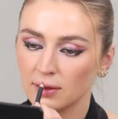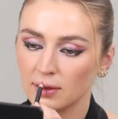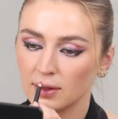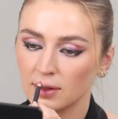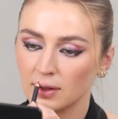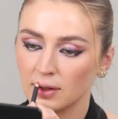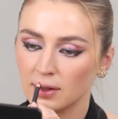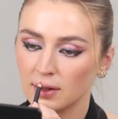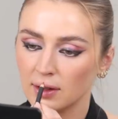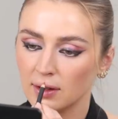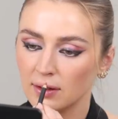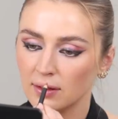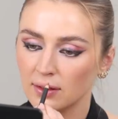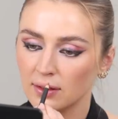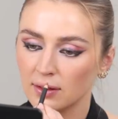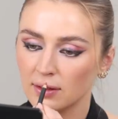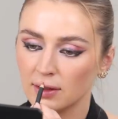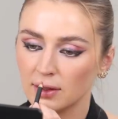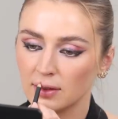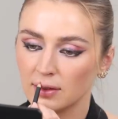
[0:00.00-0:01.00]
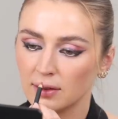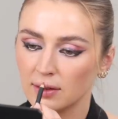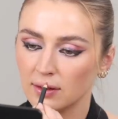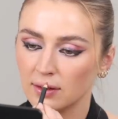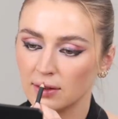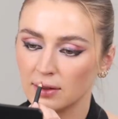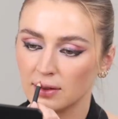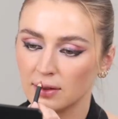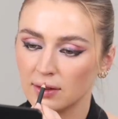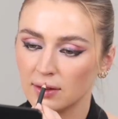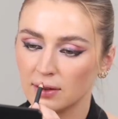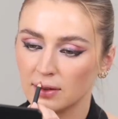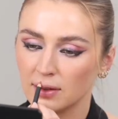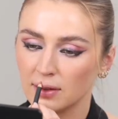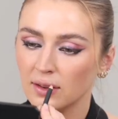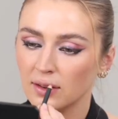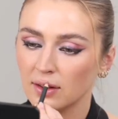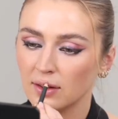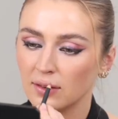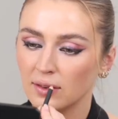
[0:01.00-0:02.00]
And it kind of looks like she just
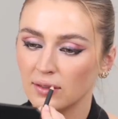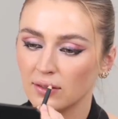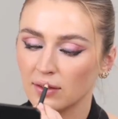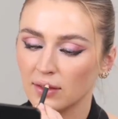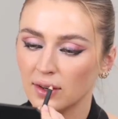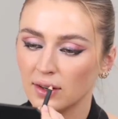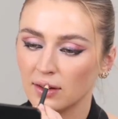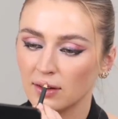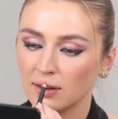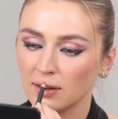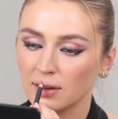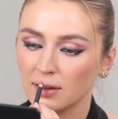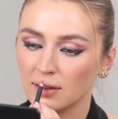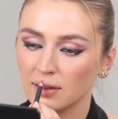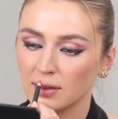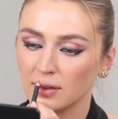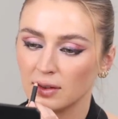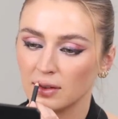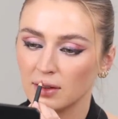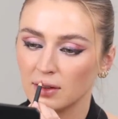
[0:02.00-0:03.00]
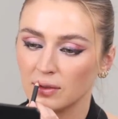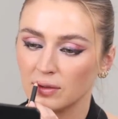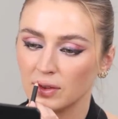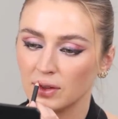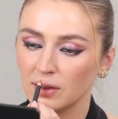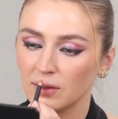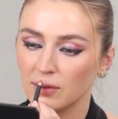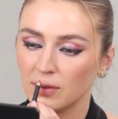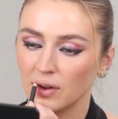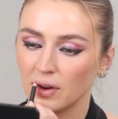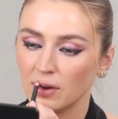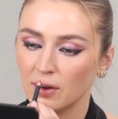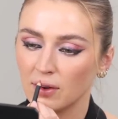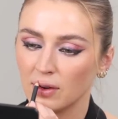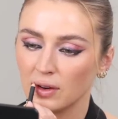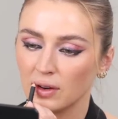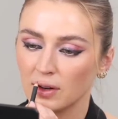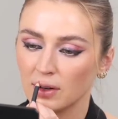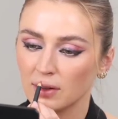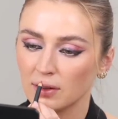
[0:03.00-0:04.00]
like went right across the Cupid's bow
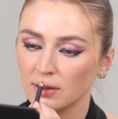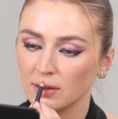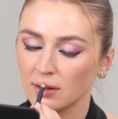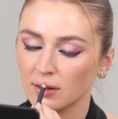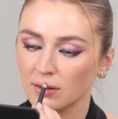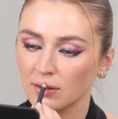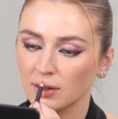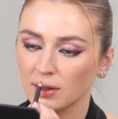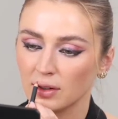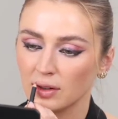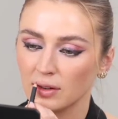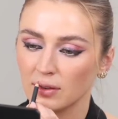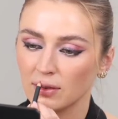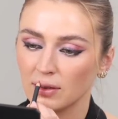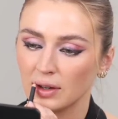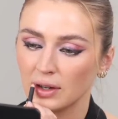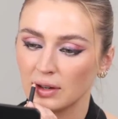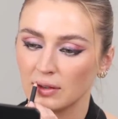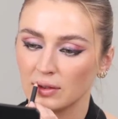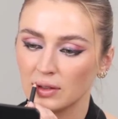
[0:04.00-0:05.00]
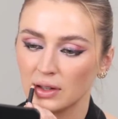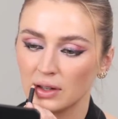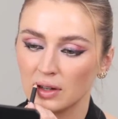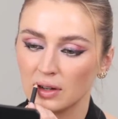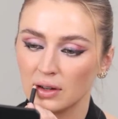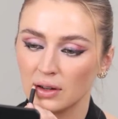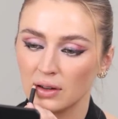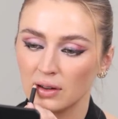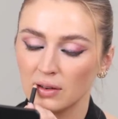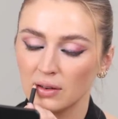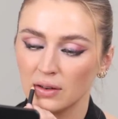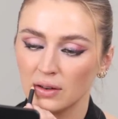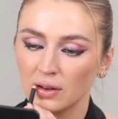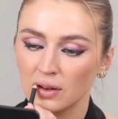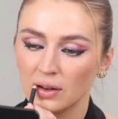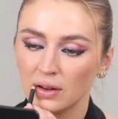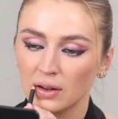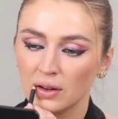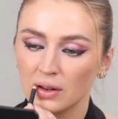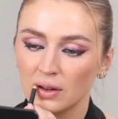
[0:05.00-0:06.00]
and actually really rounded it out.
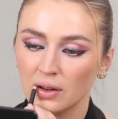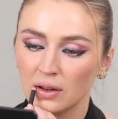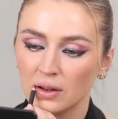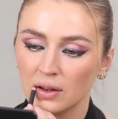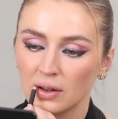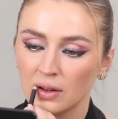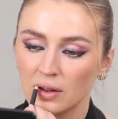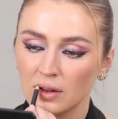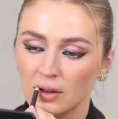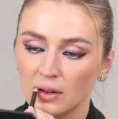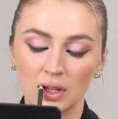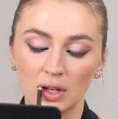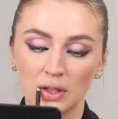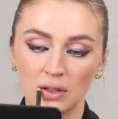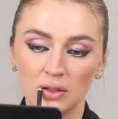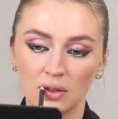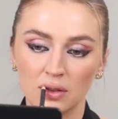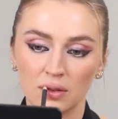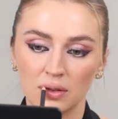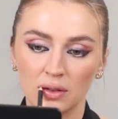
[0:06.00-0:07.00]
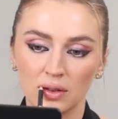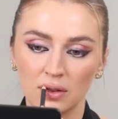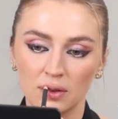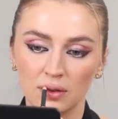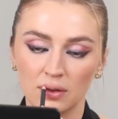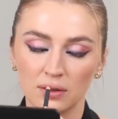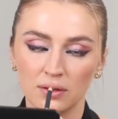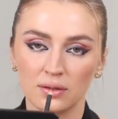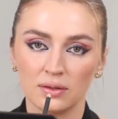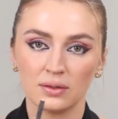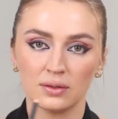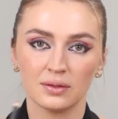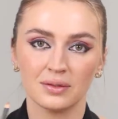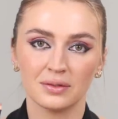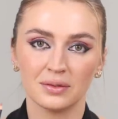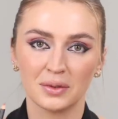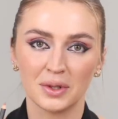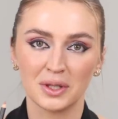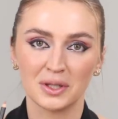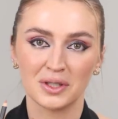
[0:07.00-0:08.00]
Again, I don't know
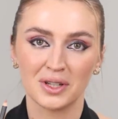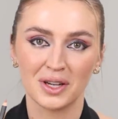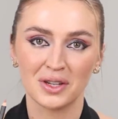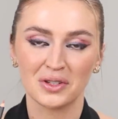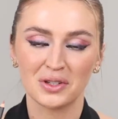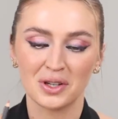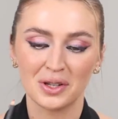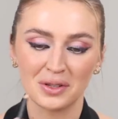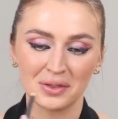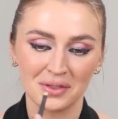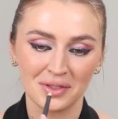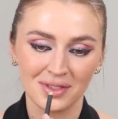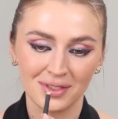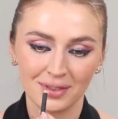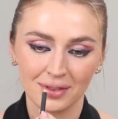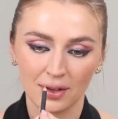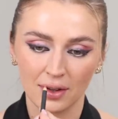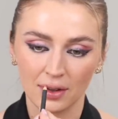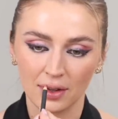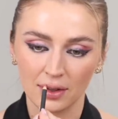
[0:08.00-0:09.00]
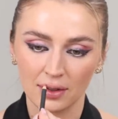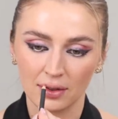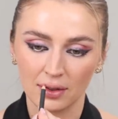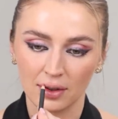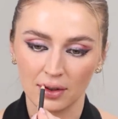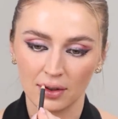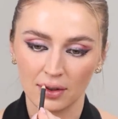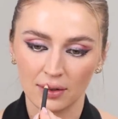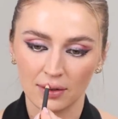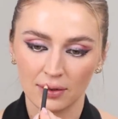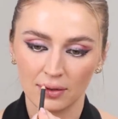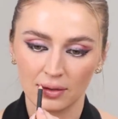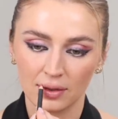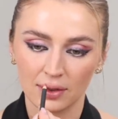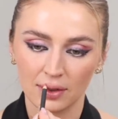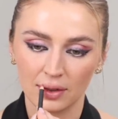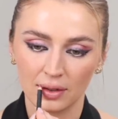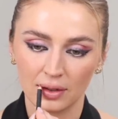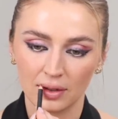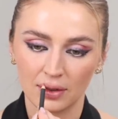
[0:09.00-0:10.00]
which shade she used. All I saw was
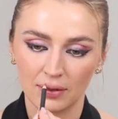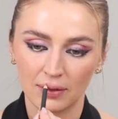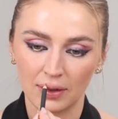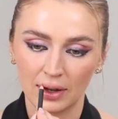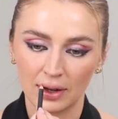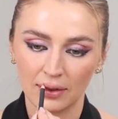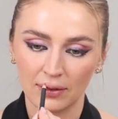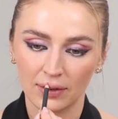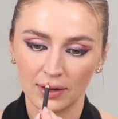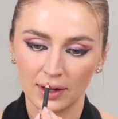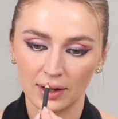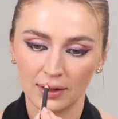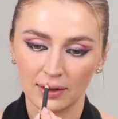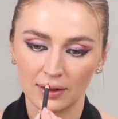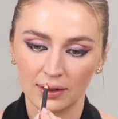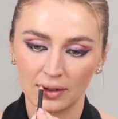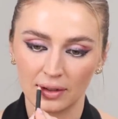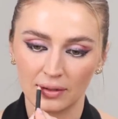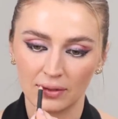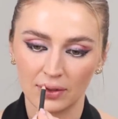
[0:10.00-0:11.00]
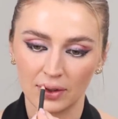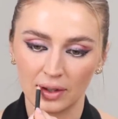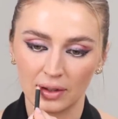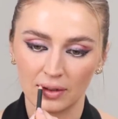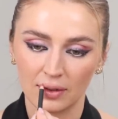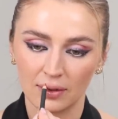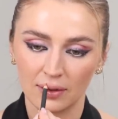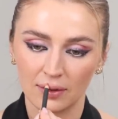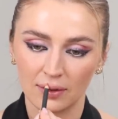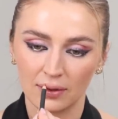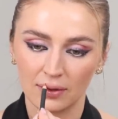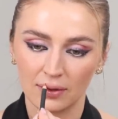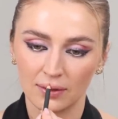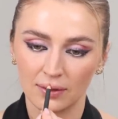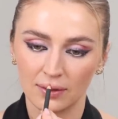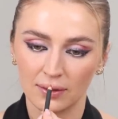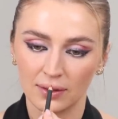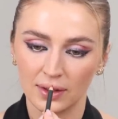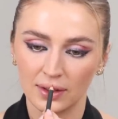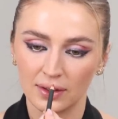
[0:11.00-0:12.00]
the little MAC packaging, but
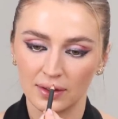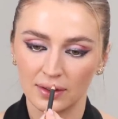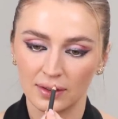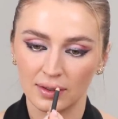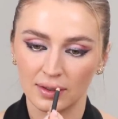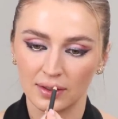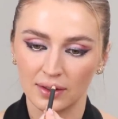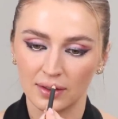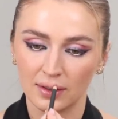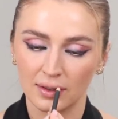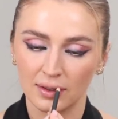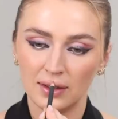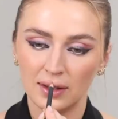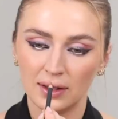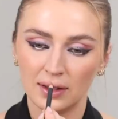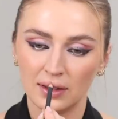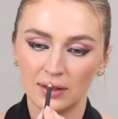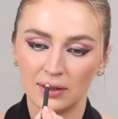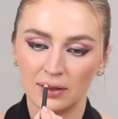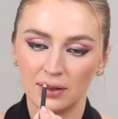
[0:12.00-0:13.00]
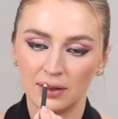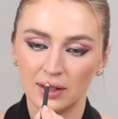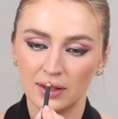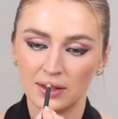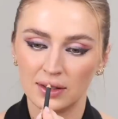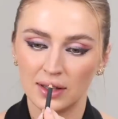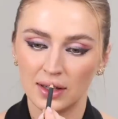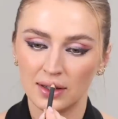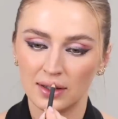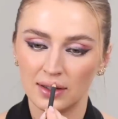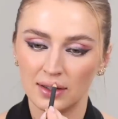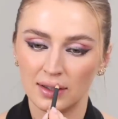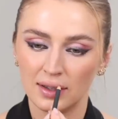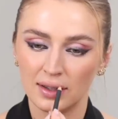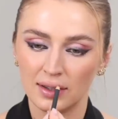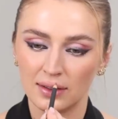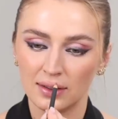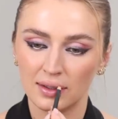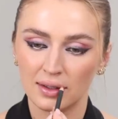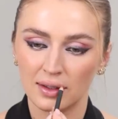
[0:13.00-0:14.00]
we're just gonna take a good educated
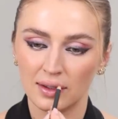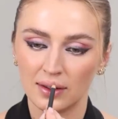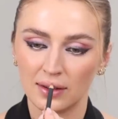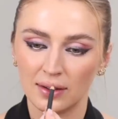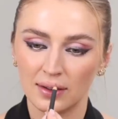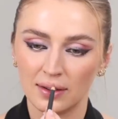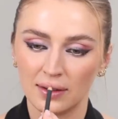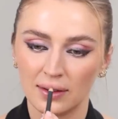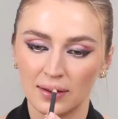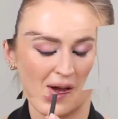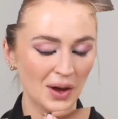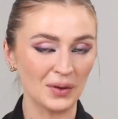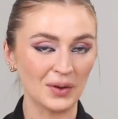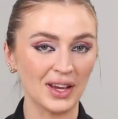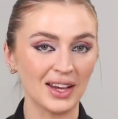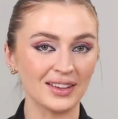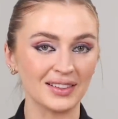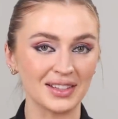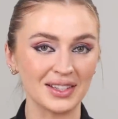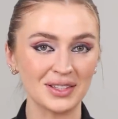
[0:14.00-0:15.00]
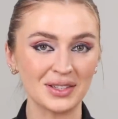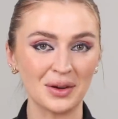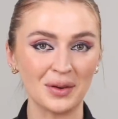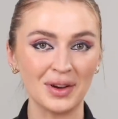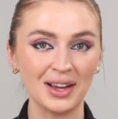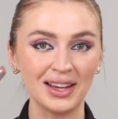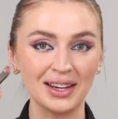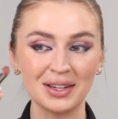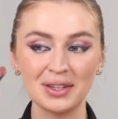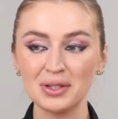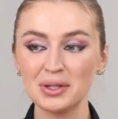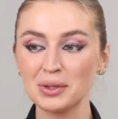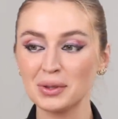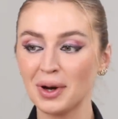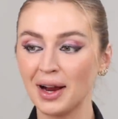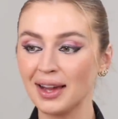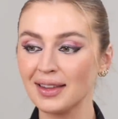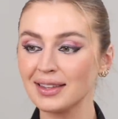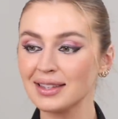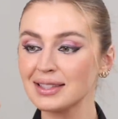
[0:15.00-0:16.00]
guess here. Okay, let's go ahead and
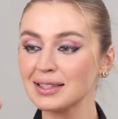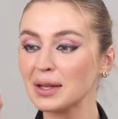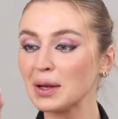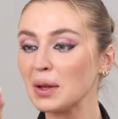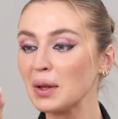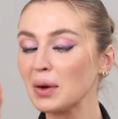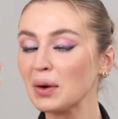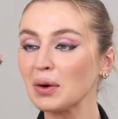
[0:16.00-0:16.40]
try this little